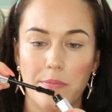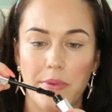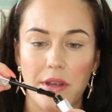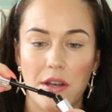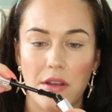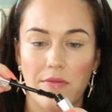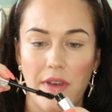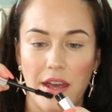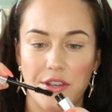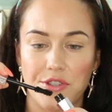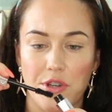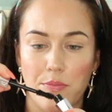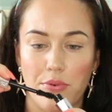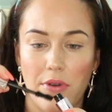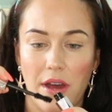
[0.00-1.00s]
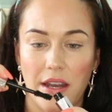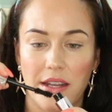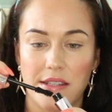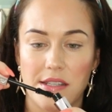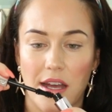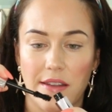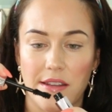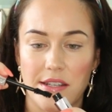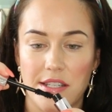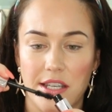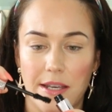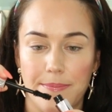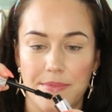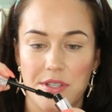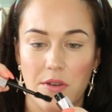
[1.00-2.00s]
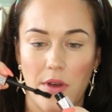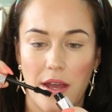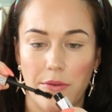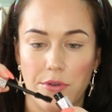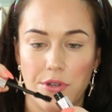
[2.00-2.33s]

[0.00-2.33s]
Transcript: bit of extra product on the tip, so I